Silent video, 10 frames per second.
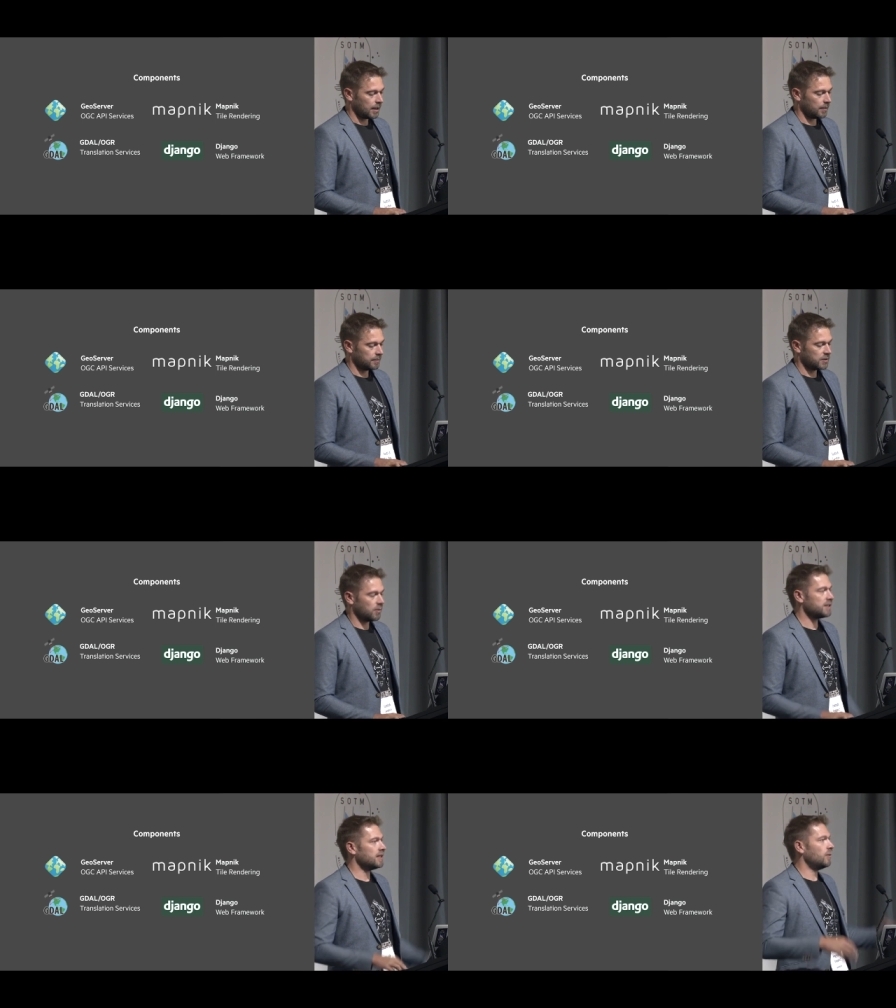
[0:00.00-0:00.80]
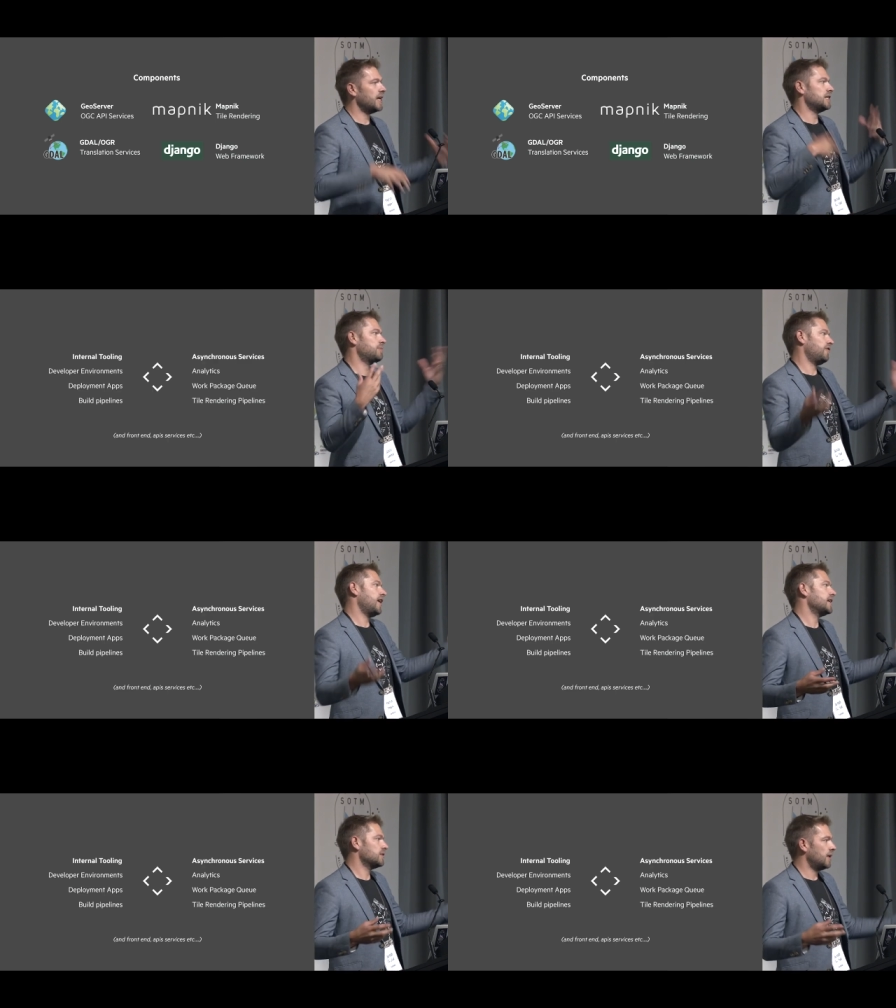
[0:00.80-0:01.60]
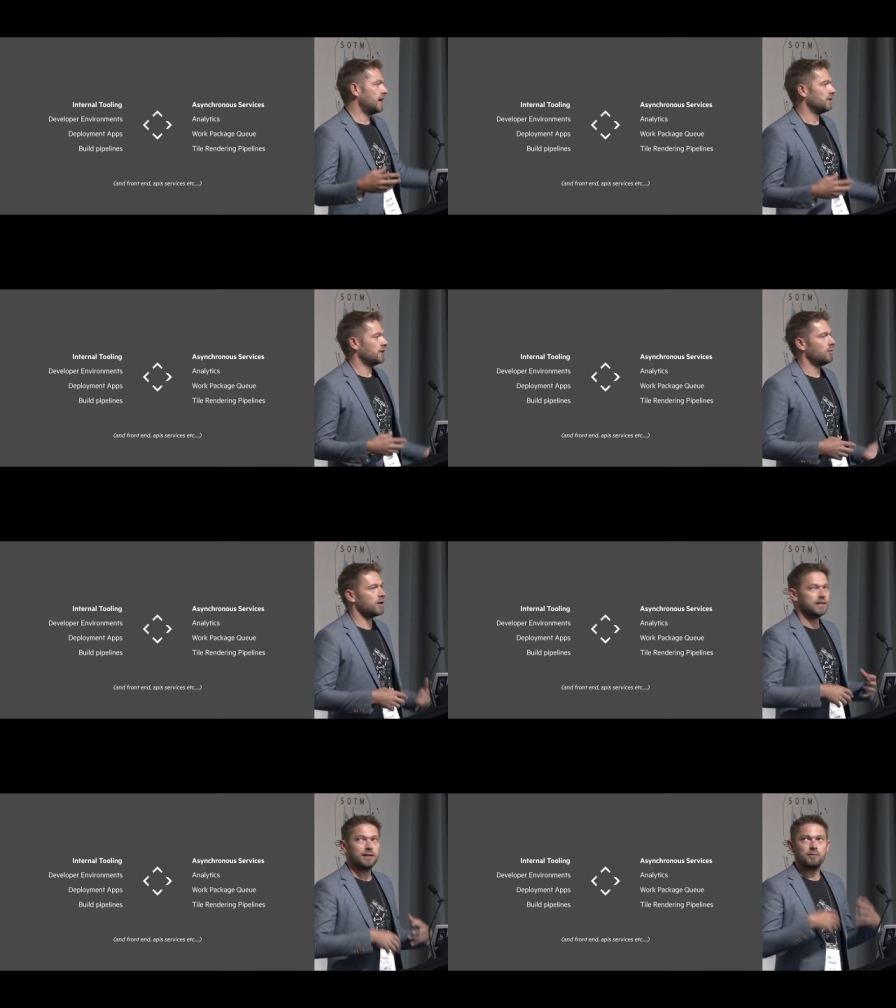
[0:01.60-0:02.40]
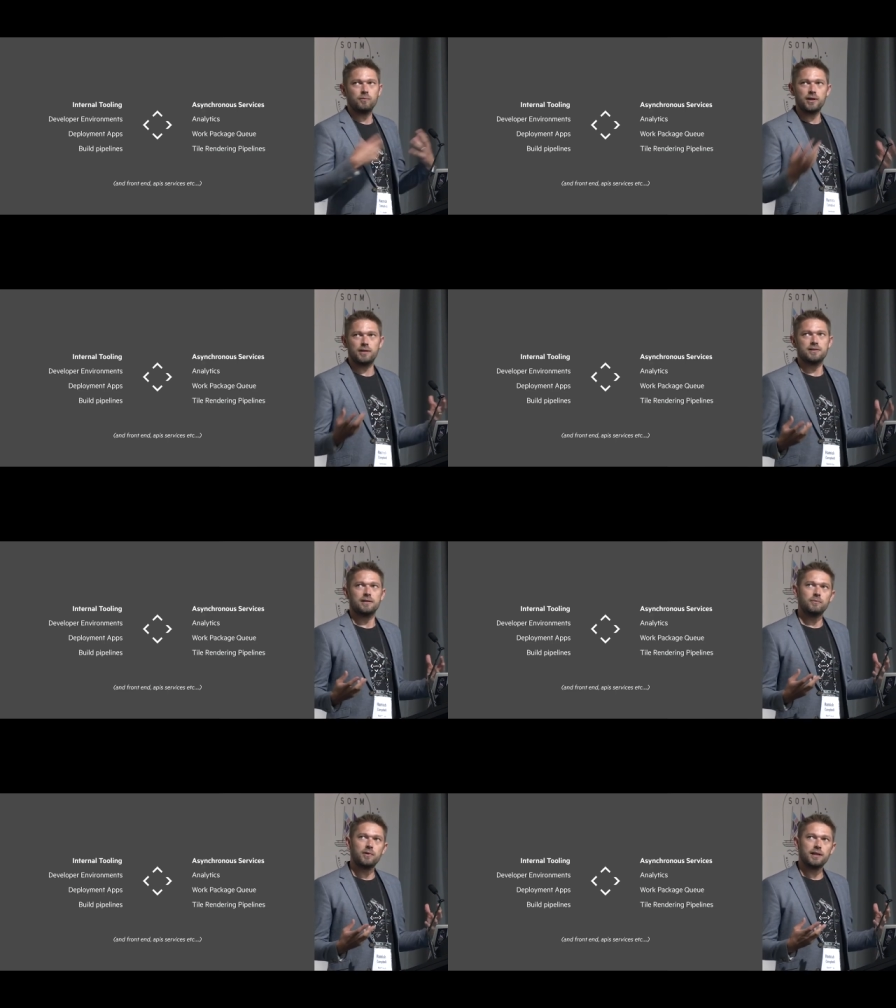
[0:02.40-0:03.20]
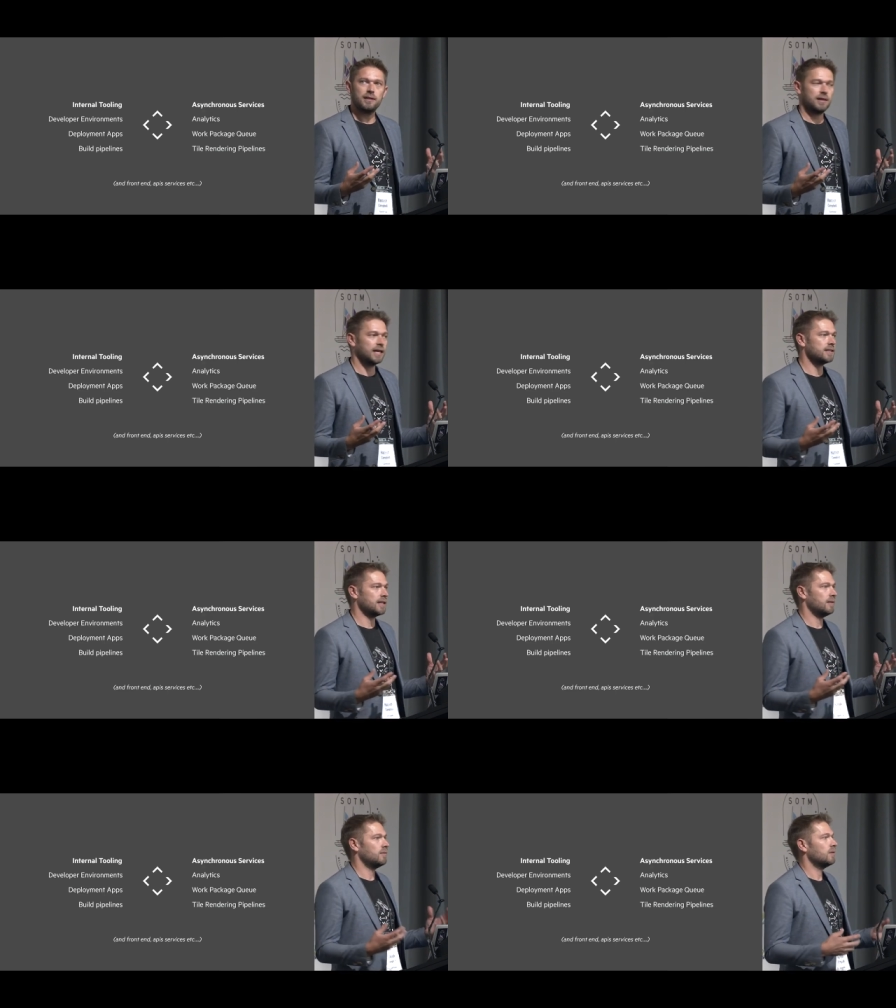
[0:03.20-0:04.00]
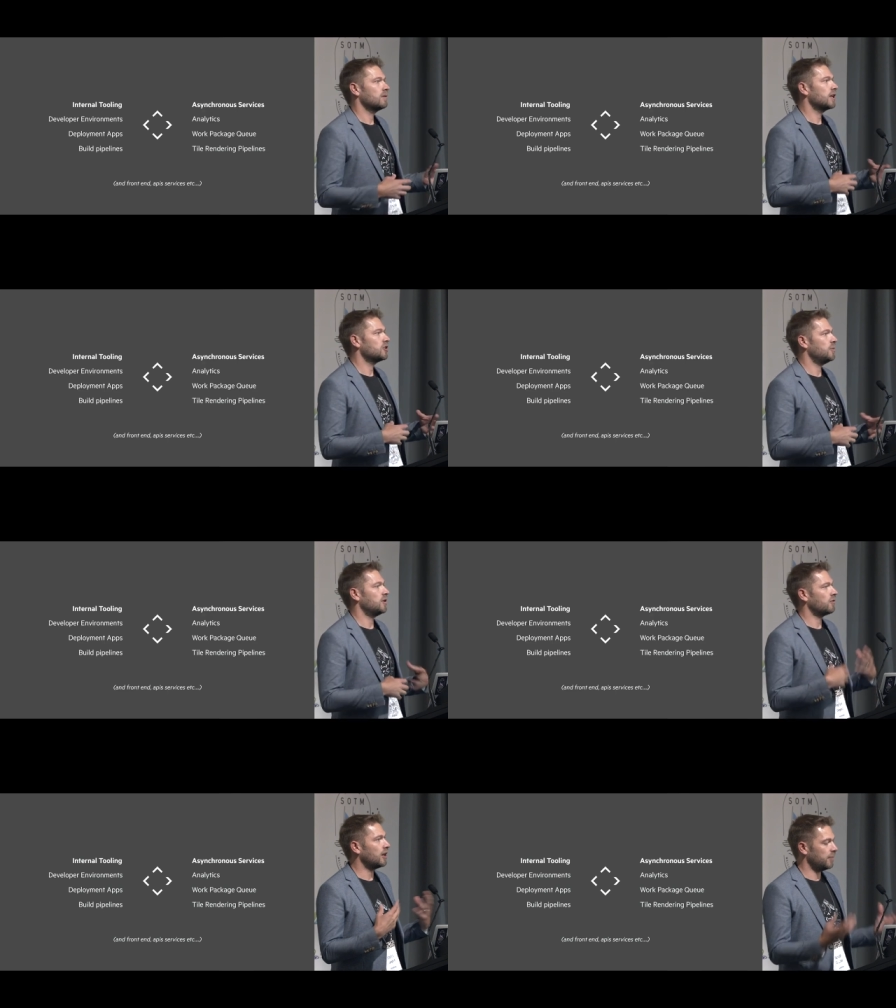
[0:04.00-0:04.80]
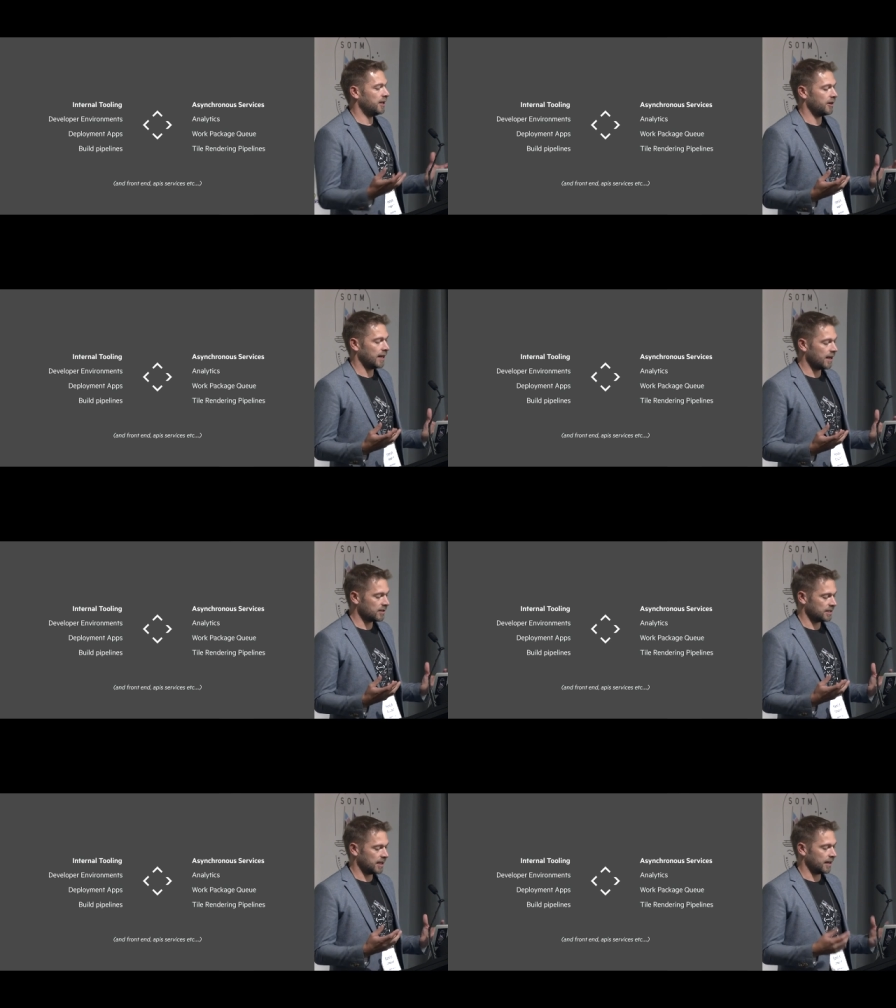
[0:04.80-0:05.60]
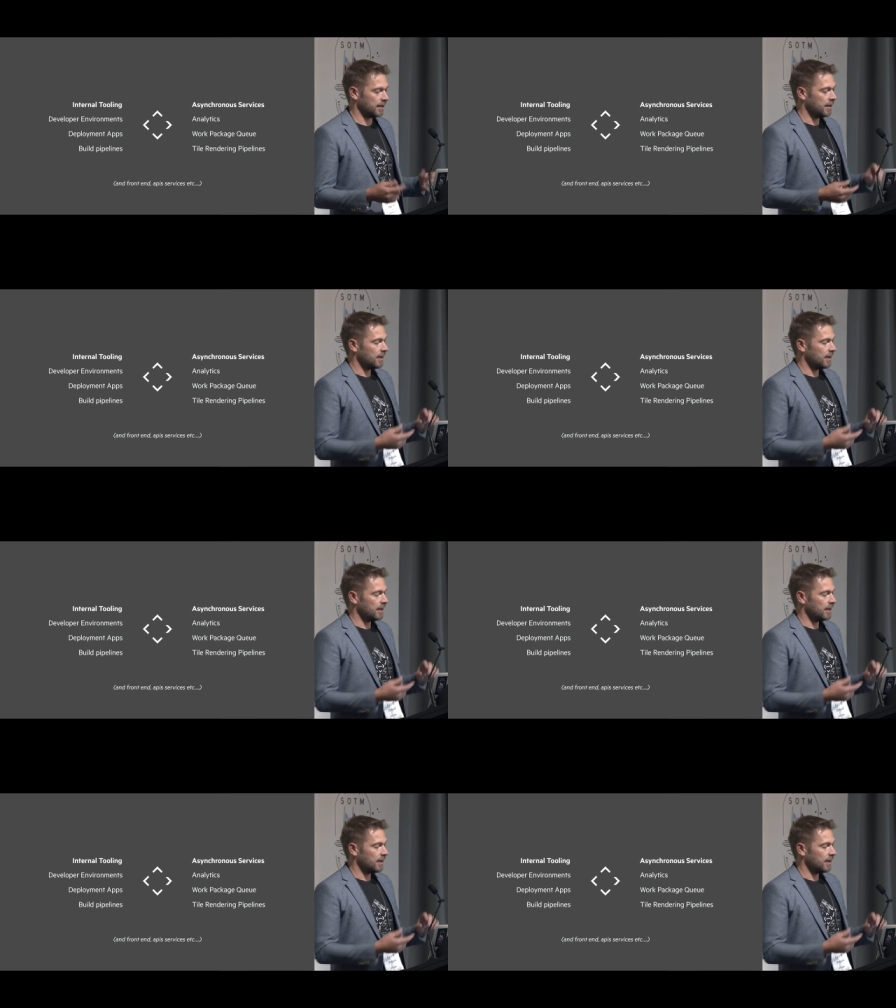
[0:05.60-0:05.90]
Um, so what is it that we actually provide as well? You know, what is it? What are the what are the things that contribute to Railway on our side?